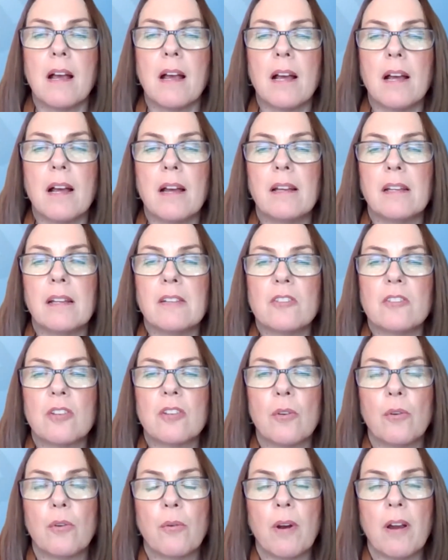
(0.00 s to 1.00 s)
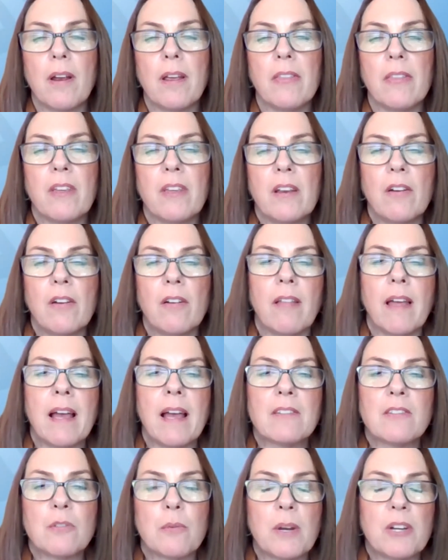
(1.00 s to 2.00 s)
And so I think our
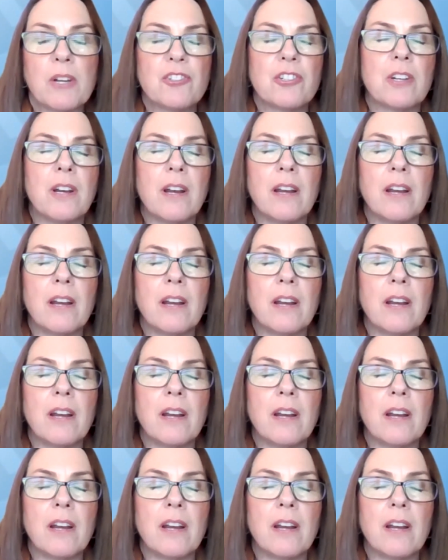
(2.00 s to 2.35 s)
last question,